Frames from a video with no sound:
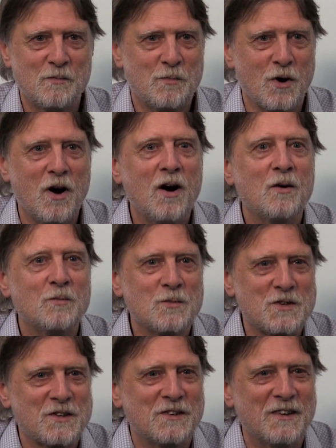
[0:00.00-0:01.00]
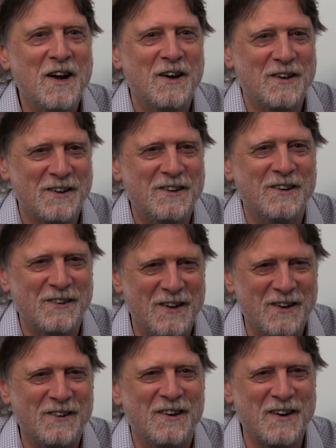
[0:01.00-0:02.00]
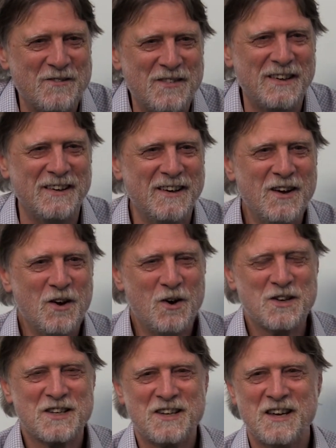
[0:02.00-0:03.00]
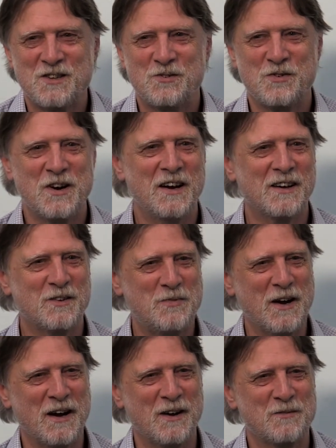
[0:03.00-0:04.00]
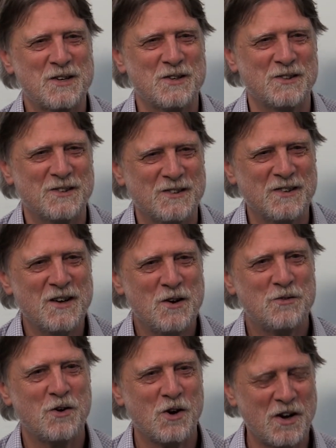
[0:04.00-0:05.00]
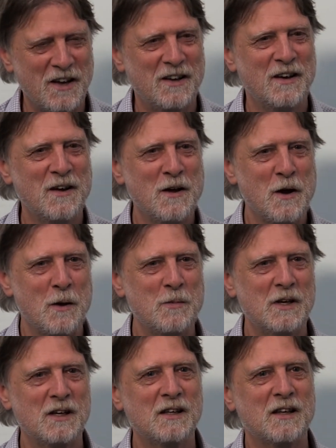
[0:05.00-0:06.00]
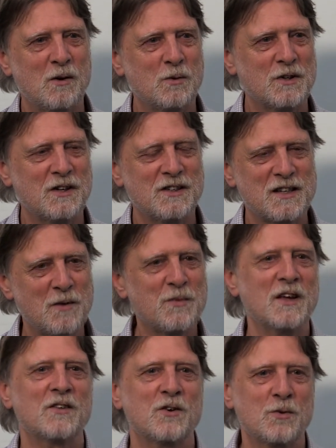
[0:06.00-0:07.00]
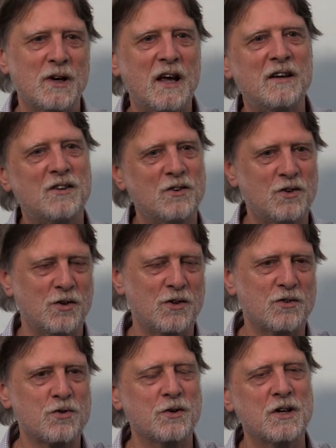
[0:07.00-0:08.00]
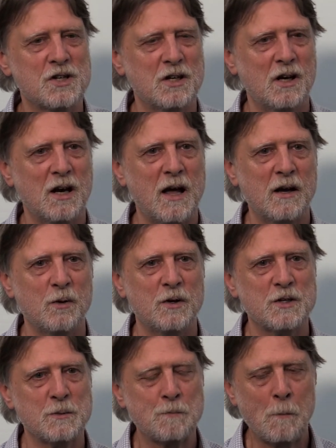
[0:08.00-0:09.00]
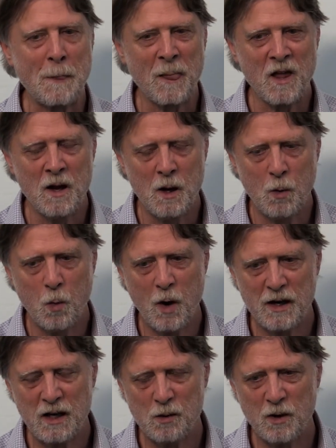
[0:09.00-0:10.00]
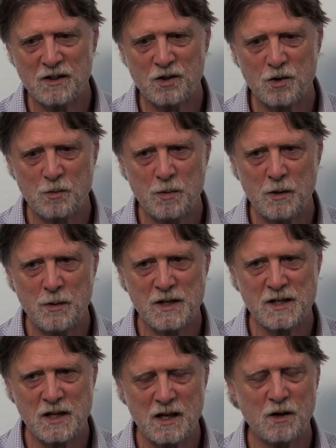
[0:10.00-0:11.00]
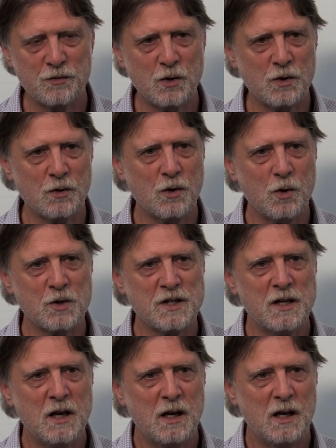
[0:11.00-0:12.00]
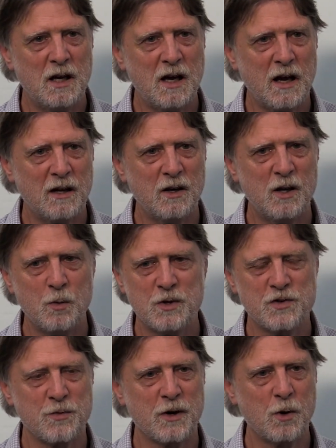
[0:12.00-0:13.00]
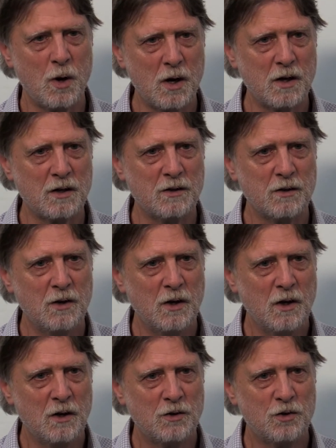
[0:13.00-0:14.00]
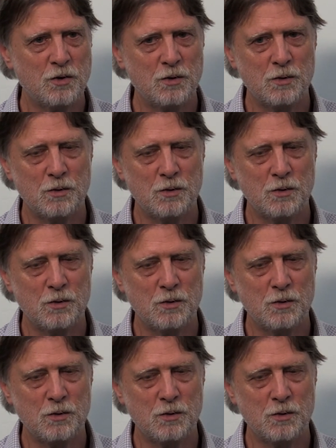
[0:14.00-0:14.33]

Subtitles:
Brahms and, you know, I mean, César Franck perhaps, or Fauré. I mean, and that was something that related to the traditional language. When he went to the BBC, of course, he was required to